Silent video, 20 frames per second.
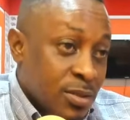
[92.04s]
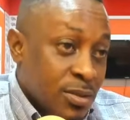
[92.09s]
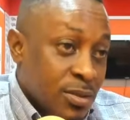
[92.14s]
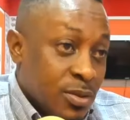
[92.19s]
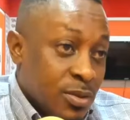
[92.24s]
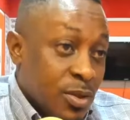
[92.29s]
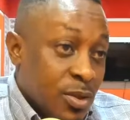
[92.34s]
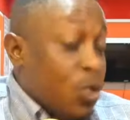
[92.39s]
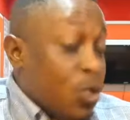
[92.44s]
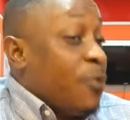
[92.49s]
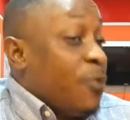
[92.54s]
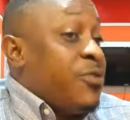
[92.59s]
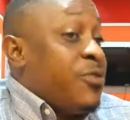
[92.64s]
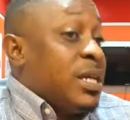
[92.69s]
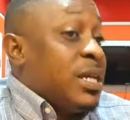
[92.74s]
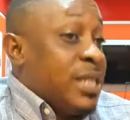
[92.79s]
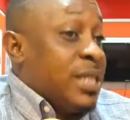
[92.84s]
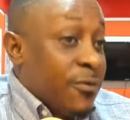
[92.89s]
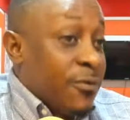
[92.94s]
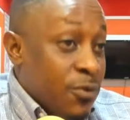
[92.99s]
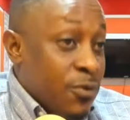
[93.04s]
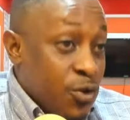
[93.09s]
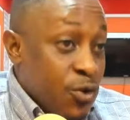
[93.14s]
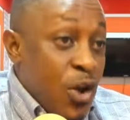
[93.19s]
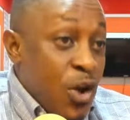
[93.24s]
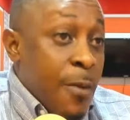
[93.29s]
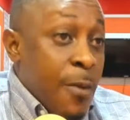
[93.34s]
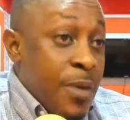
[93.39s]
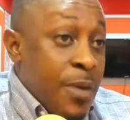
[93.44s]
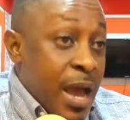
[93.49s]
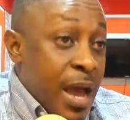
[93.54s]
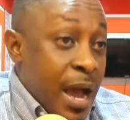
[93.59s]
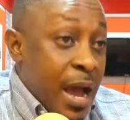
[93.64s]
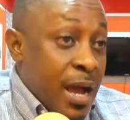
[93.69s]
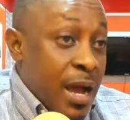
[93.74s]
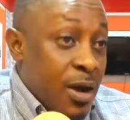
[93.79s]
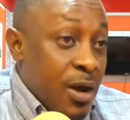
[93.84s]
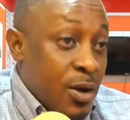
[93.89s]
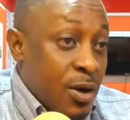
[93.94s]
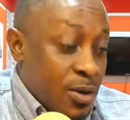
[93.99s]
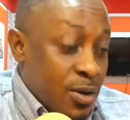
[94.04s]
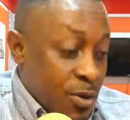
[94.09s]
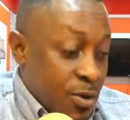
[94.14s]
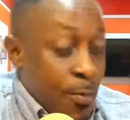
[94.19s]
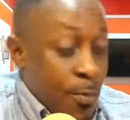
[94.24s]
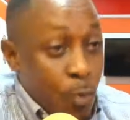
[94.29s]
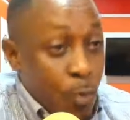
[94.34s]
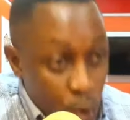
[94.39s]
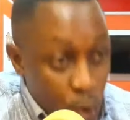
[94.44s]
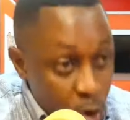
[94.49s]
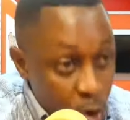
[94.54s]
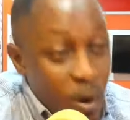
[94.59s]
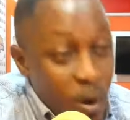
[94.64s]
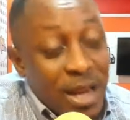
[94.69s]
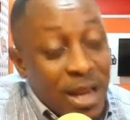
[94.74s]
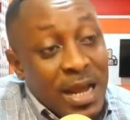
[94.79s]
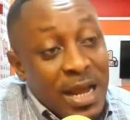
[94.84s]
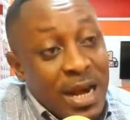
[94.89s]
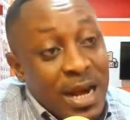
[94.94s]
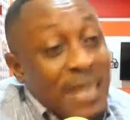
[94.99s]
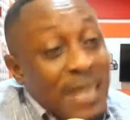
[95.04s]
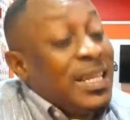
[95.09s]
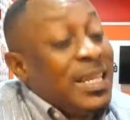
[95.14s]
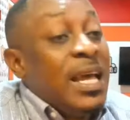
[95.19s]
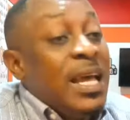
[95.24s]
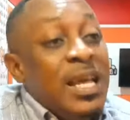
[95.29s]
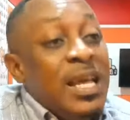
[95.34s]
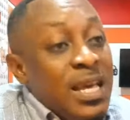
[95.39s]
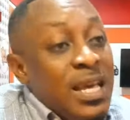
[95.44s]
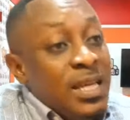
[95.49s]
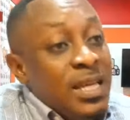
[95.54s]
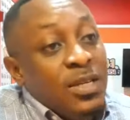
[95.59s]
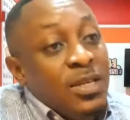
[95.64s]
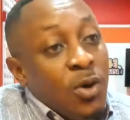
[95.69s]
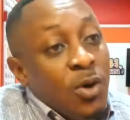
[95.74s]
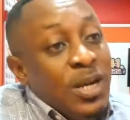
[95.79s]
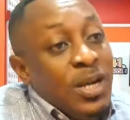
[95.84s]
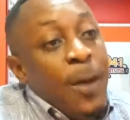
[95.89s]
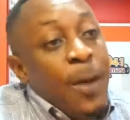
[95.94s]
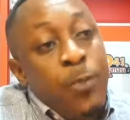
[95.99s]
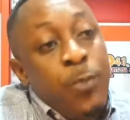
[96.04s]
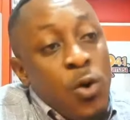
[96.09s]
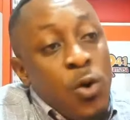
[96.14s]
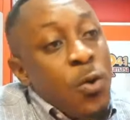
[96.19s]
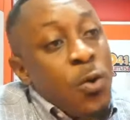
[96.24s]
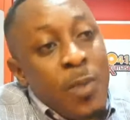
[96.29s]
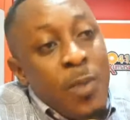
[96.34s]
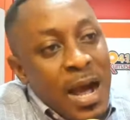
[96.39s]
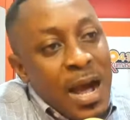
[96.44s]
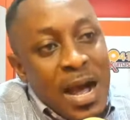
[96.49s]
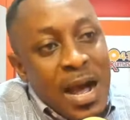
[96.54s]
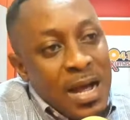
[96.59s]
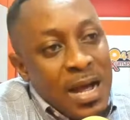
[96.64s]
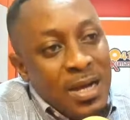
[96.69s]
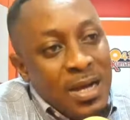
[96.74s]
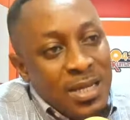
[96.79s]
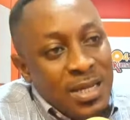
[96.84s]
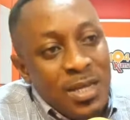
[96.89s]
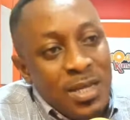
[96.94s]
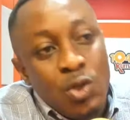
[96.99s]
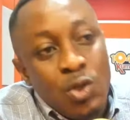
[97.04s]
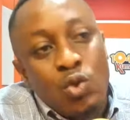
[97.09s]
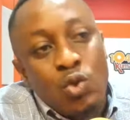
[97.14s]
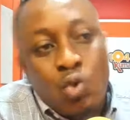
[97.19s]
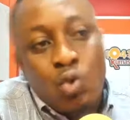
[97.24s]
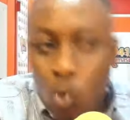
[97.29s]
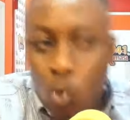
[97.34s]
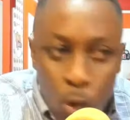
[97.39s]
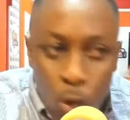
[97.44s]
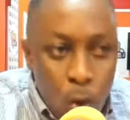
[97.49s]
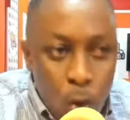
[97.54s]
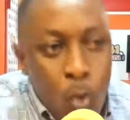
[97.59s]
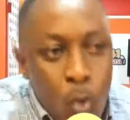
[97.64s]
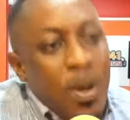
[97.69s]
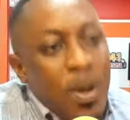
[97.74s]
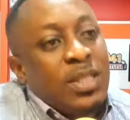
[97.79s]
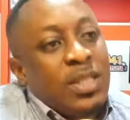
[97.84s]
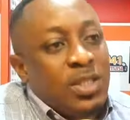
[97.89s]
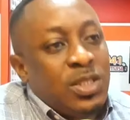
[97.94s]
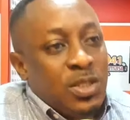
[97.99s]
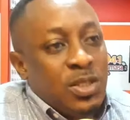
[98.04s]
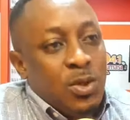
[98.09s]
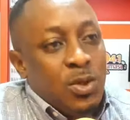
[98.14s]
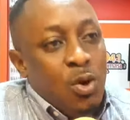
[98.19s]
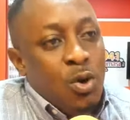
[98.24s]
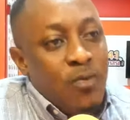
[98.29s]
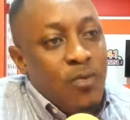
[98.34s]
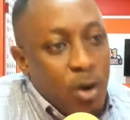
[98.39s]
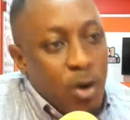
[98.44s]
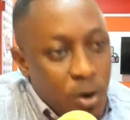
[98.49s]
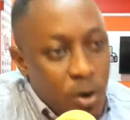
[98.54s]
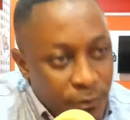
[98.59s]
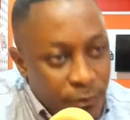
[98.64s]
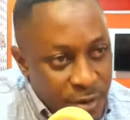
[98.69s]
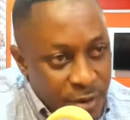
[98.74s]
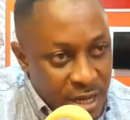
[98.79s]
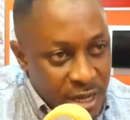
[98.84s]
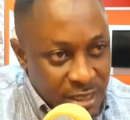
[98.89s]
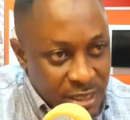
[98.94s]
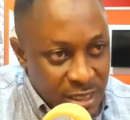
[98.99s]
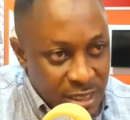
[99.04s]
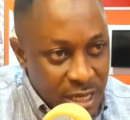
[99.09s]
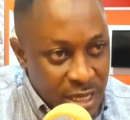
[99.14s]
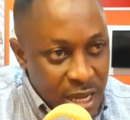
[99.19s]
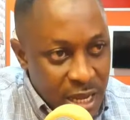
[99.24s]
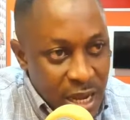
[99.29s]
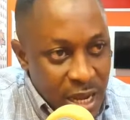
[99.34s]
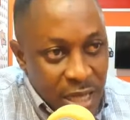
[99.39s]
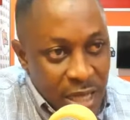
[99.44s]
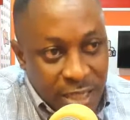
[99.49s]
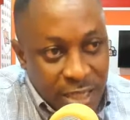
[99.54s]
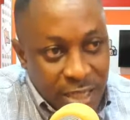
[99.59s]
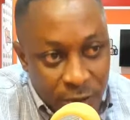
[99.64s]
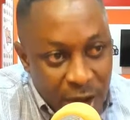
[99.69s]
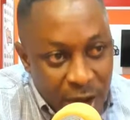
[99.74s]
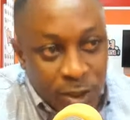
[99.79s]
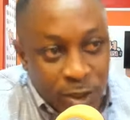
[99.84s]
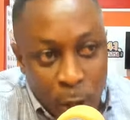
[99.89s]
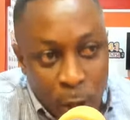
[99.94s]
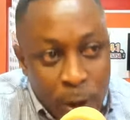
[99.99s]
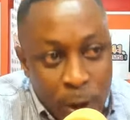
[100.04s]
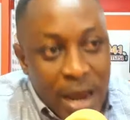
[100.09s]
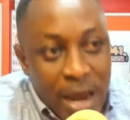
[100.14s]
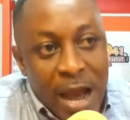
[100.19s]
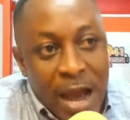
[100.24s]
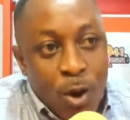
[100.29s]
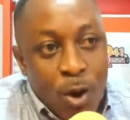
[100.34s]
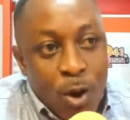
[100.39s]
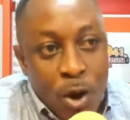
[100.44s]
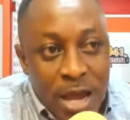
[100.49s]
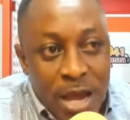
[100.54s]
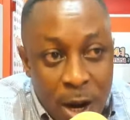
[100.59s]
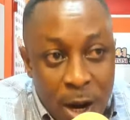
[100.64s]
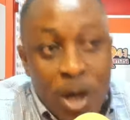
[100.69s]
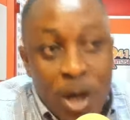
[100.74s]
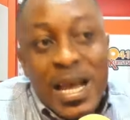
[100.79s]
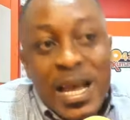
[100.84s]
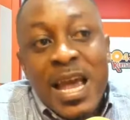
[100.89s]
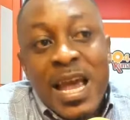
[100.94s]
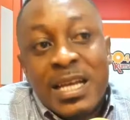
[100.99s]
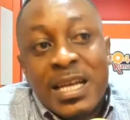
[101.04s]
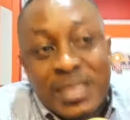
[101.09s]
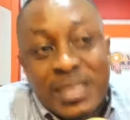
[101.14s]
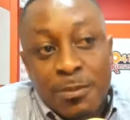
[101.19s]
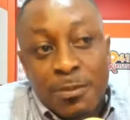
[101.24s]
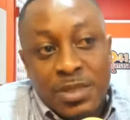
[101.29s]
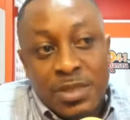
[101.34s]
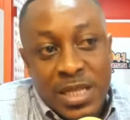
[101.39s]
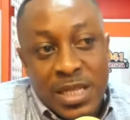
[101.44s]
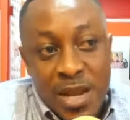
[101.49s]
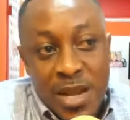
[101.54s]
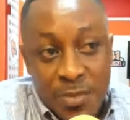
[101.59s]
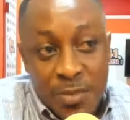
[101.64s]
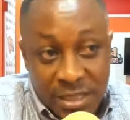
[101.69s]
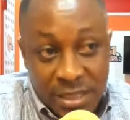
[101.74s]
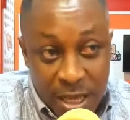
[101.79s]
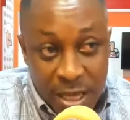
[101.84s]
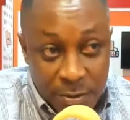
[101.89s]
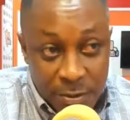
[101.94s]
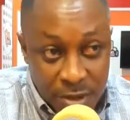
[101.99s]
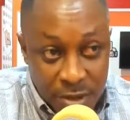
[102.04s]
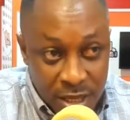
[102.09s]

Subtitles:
The confidence level, when you do a beer on Luana Kaka, I said, but the Puduma, he's too much overconfidence. And then, so hey, I call you, or yeah, some silly mistake be.